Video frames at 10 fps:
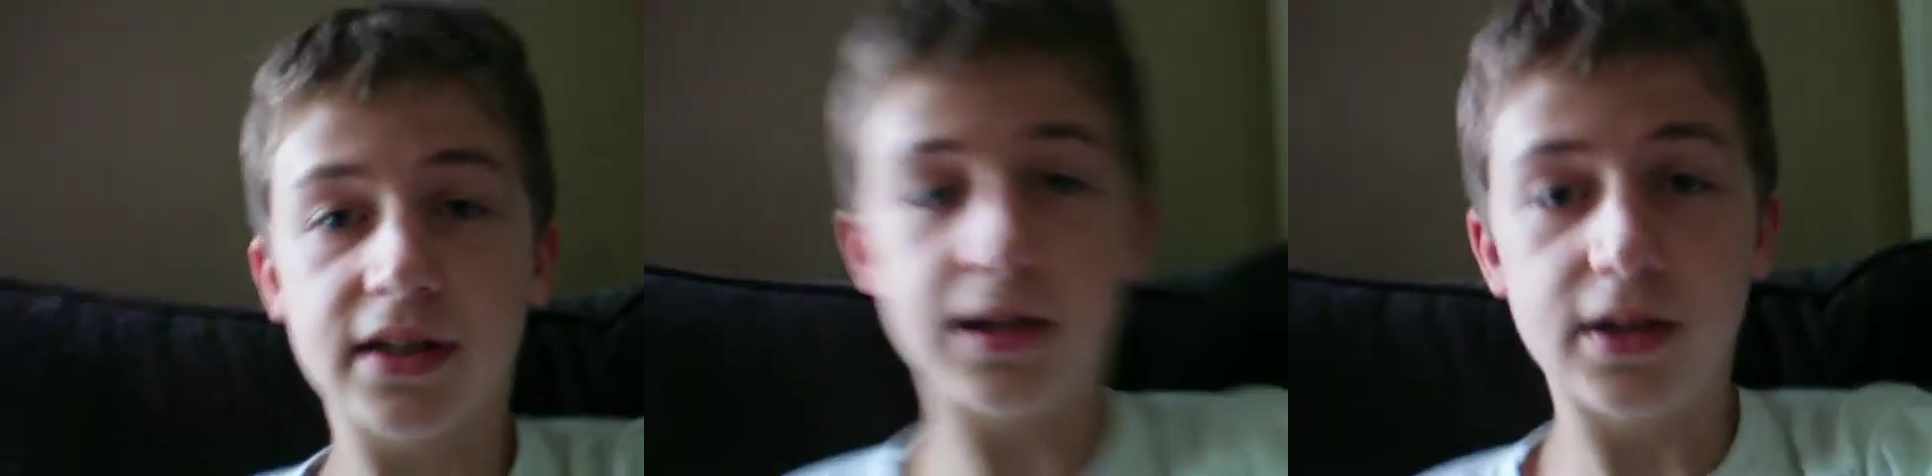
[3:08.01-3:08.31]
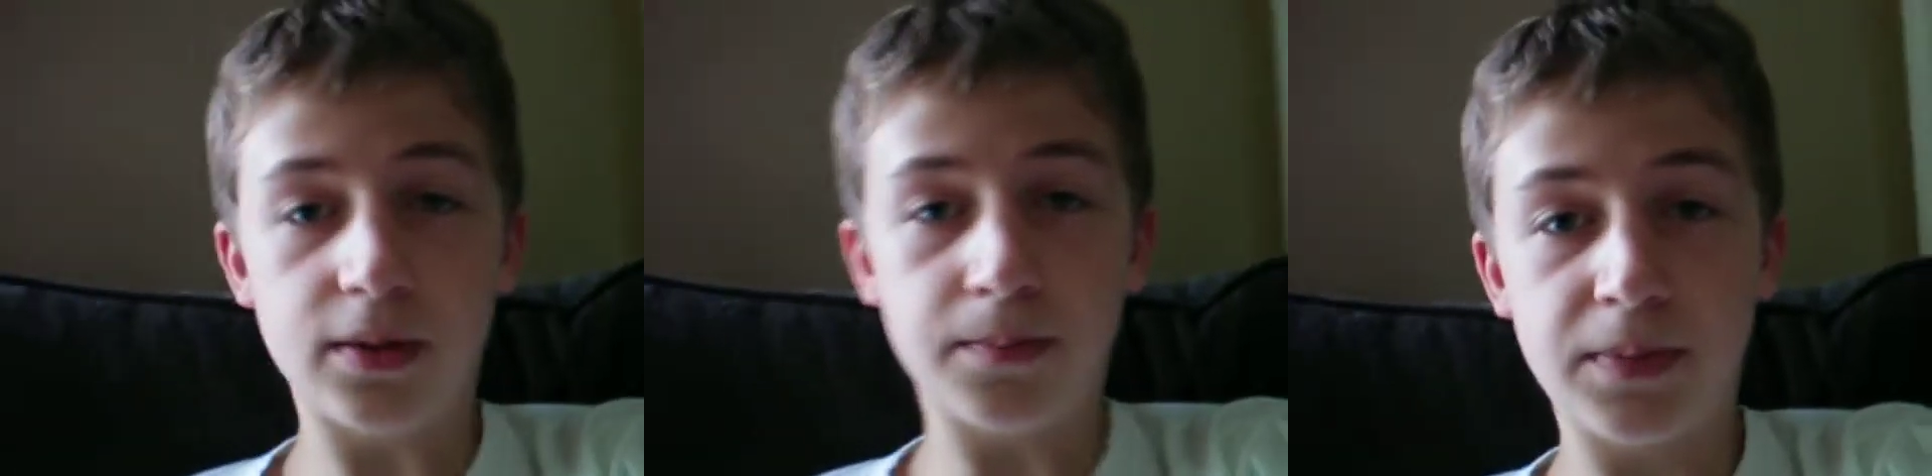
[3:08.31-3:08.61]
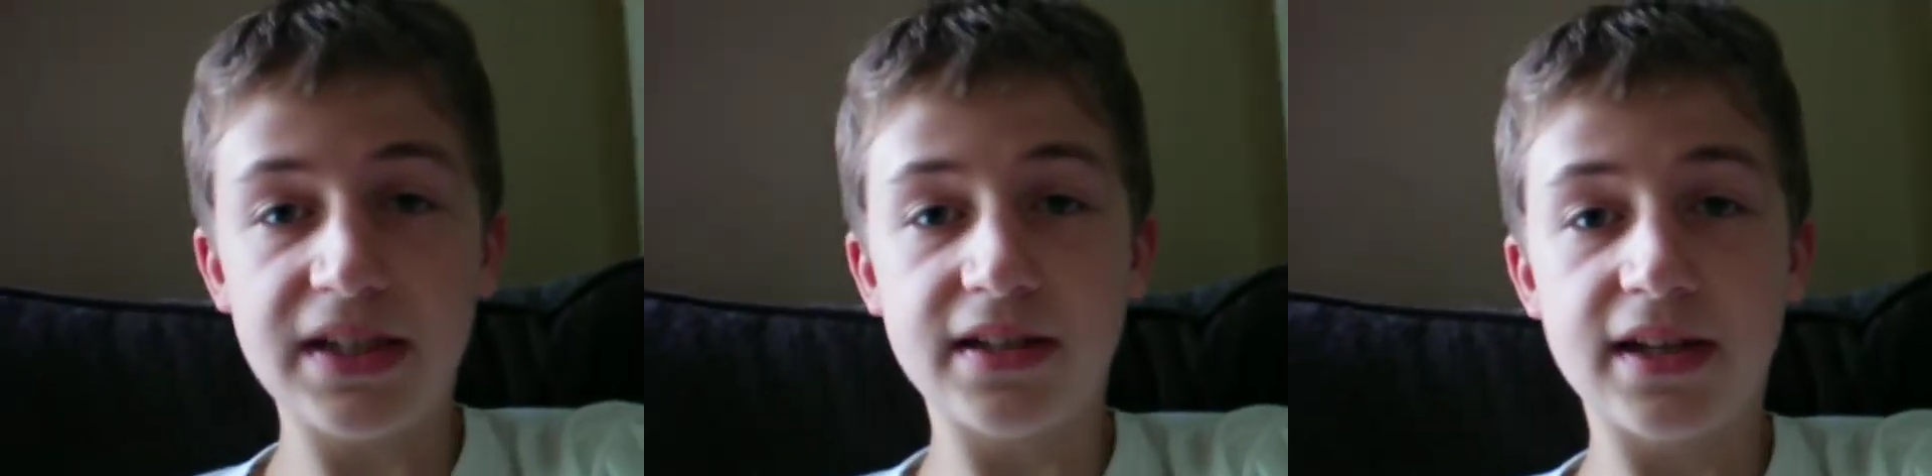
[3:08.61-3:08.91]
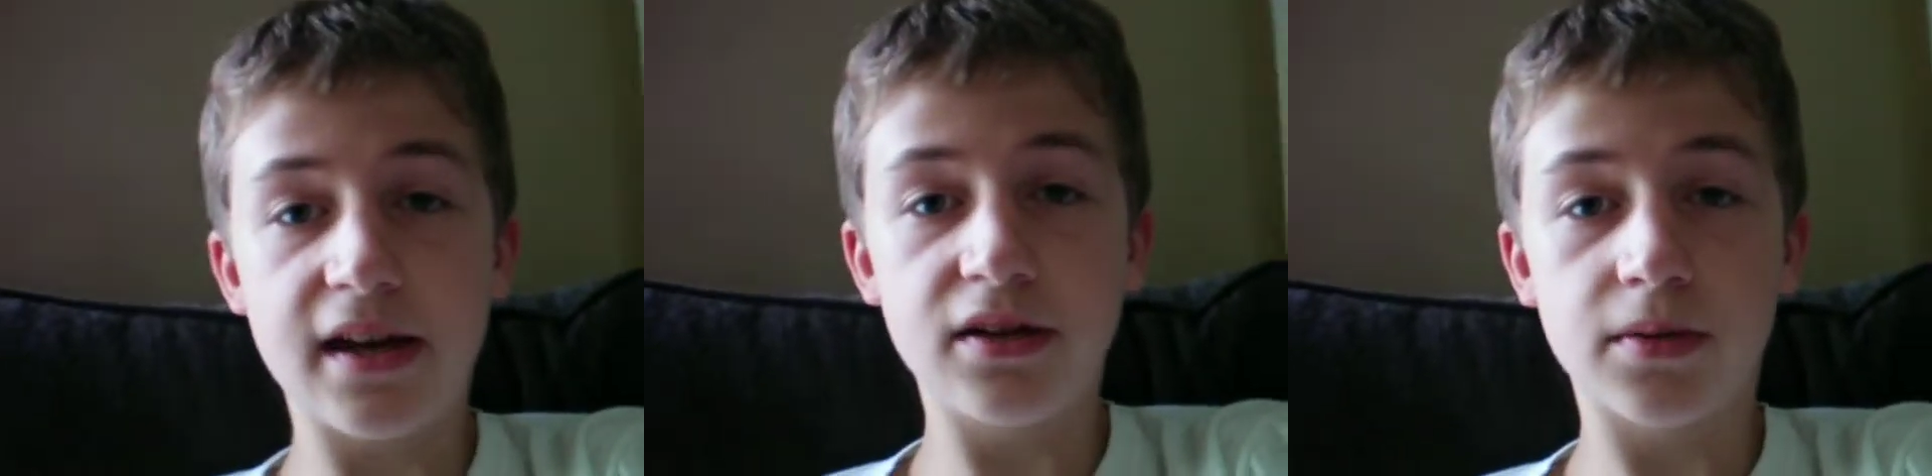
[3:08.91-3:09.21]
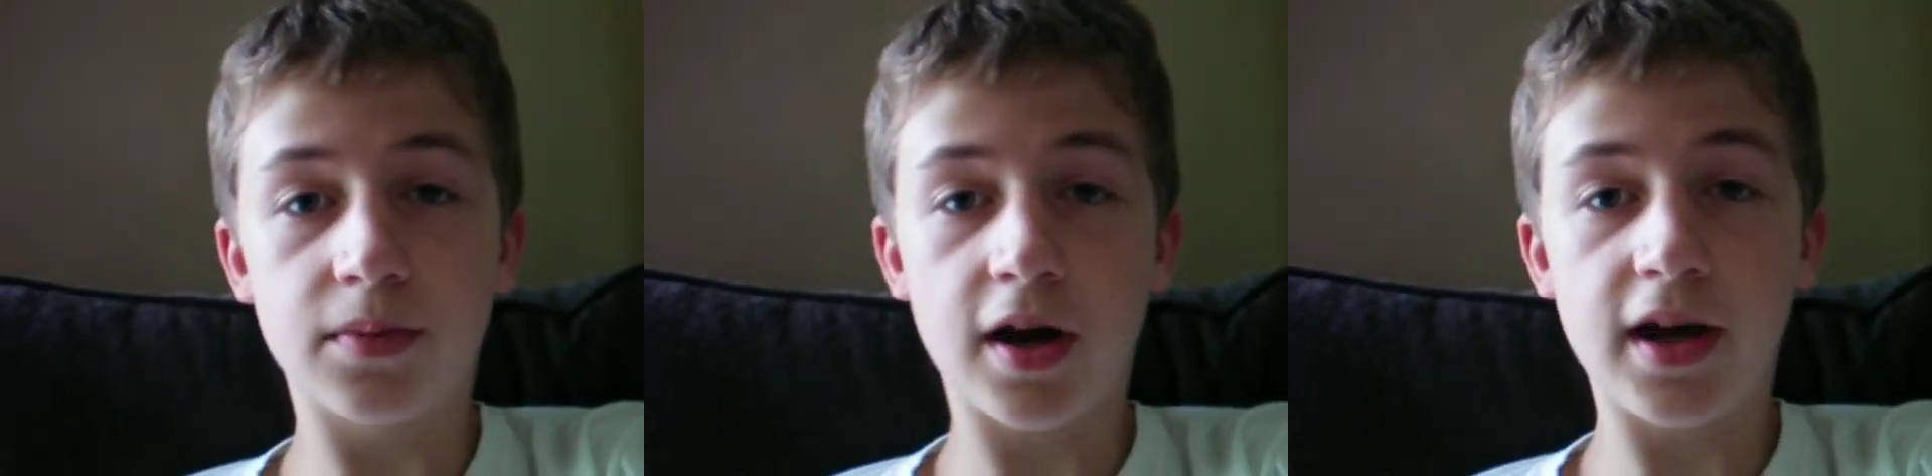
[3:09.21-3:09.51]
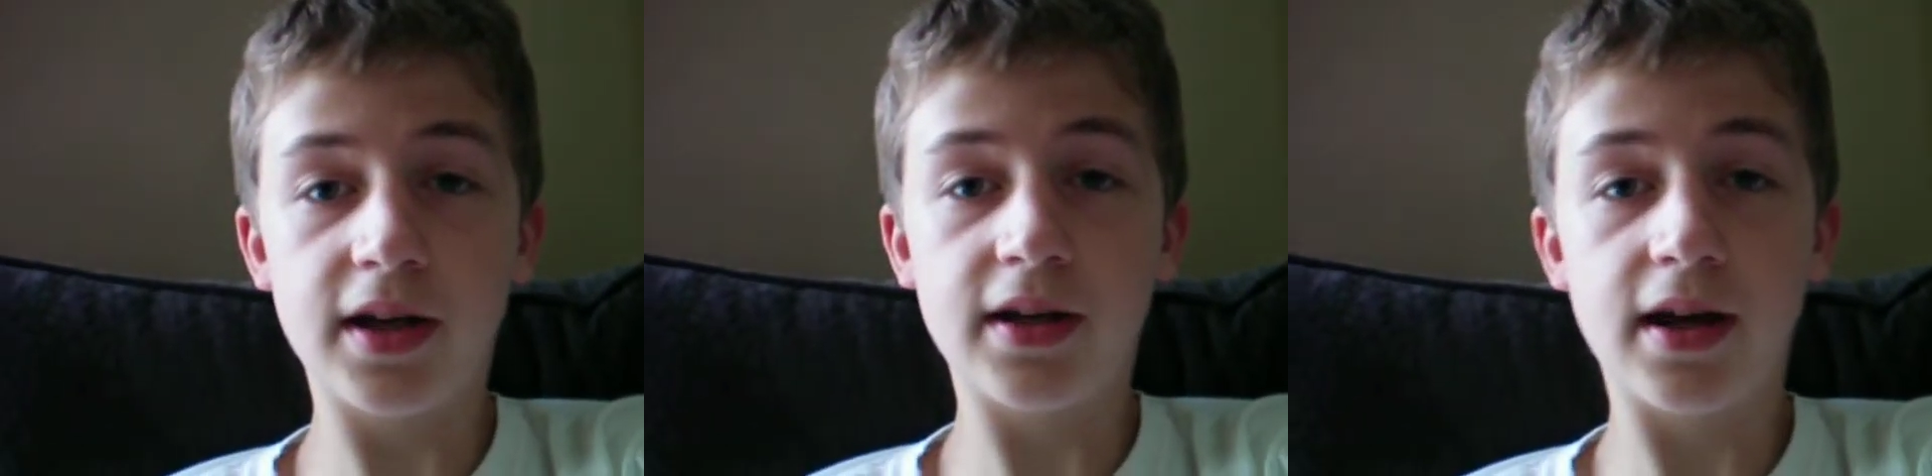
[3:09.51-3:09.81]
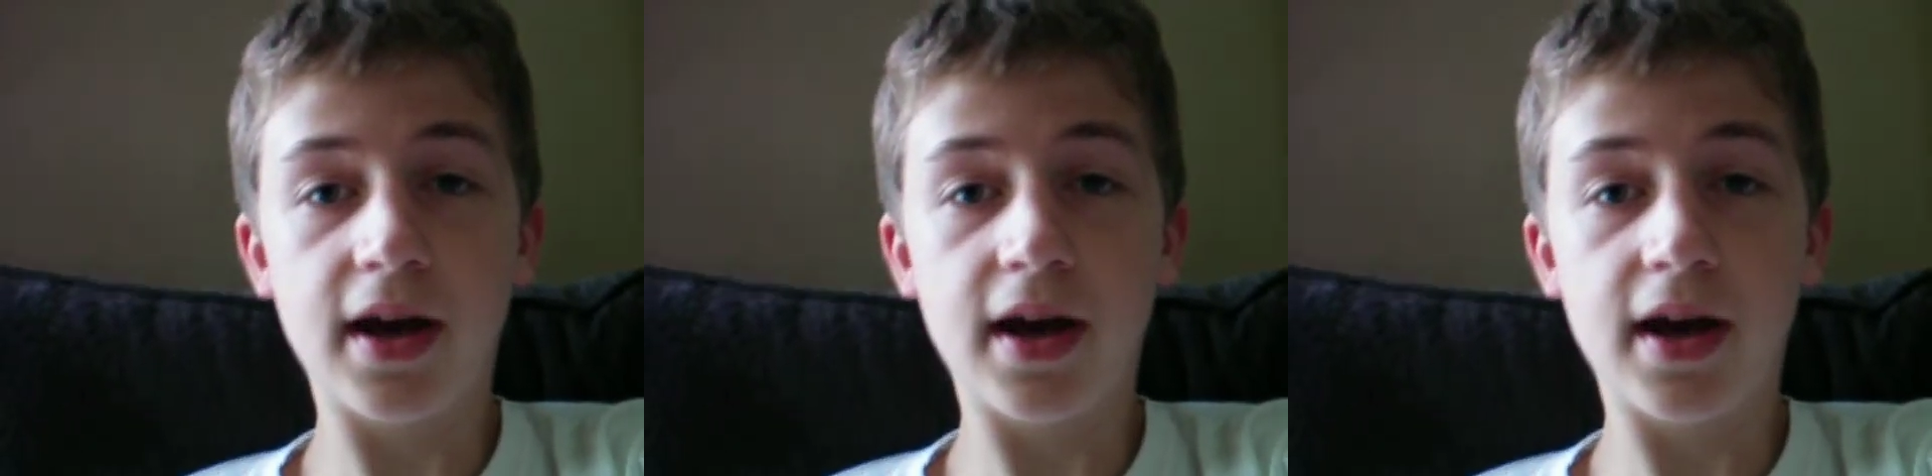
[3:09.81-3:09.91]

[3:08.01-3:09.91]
gonna beat Daniel Bryan